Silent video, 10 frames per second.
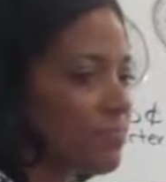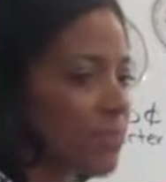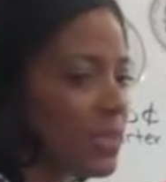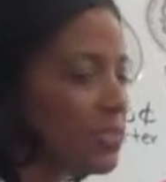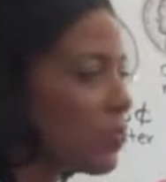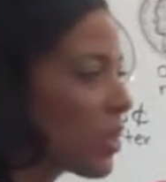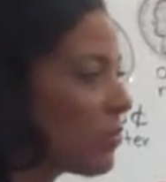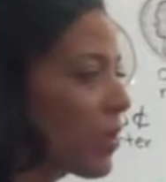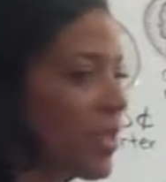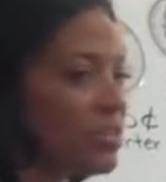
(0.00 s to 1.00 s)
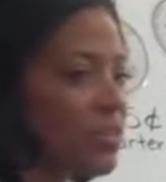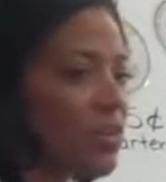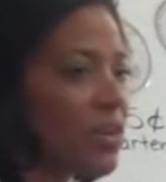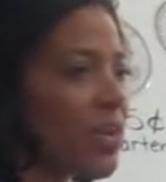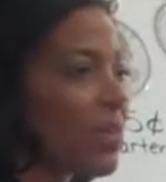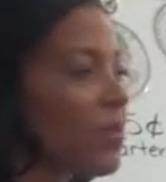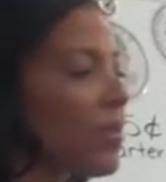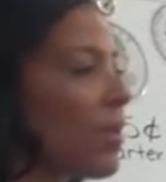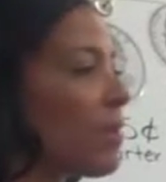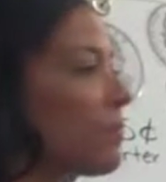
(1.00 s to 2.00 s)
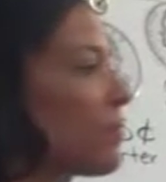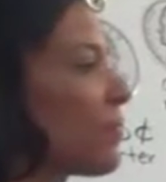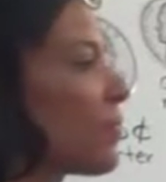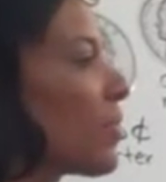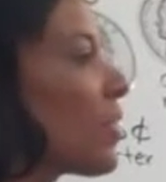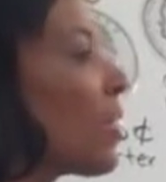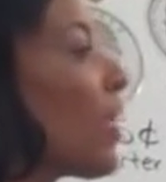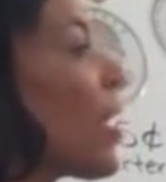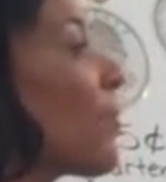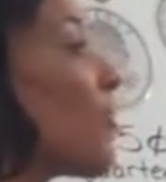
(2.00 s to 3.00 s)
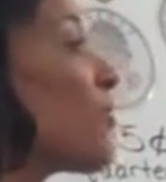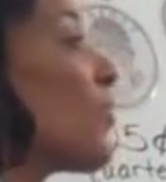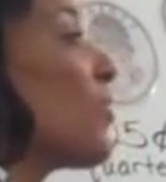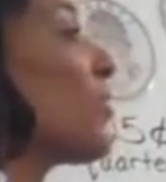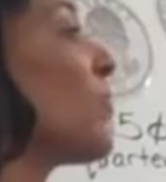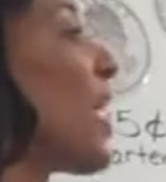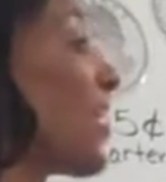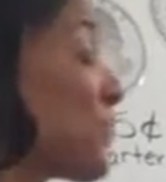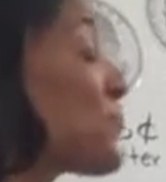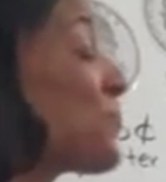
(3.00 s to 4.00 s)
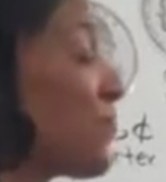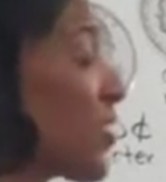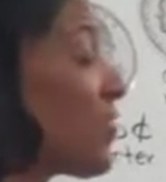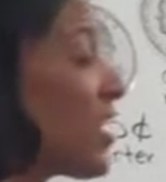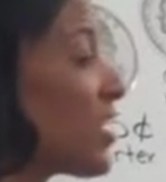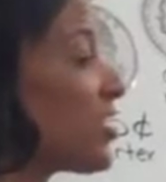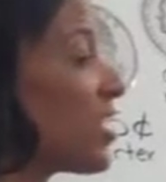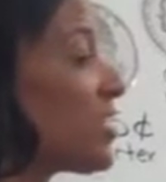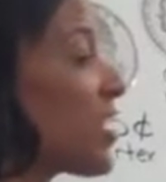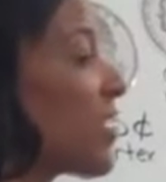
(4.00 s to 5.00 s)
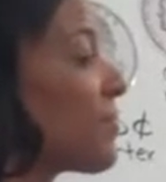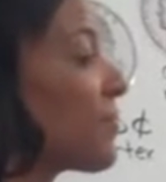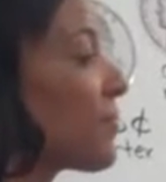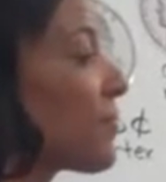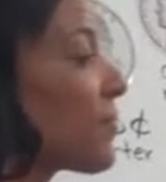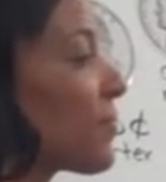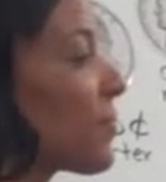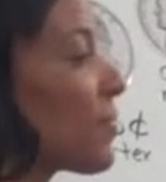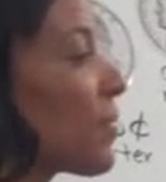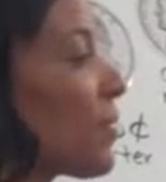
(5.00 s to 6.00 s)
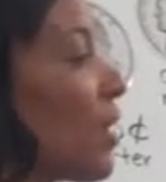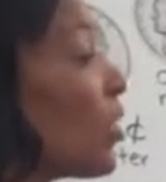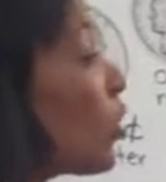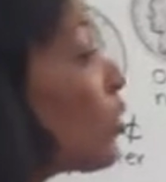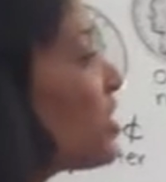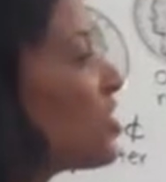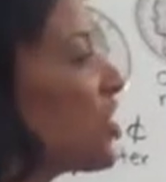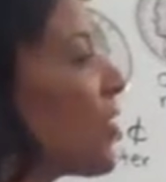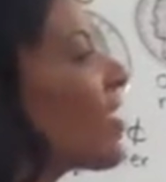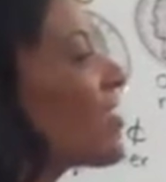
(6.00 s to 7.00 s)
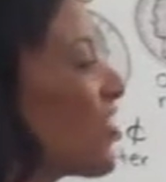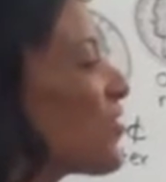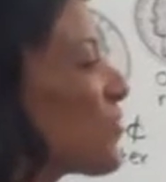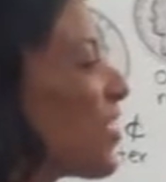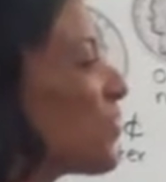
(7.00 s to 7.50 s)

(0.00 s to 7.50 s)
That's one way. Is there another way? How about for you and that? You haven't had a chance yet. No, just share out there from that.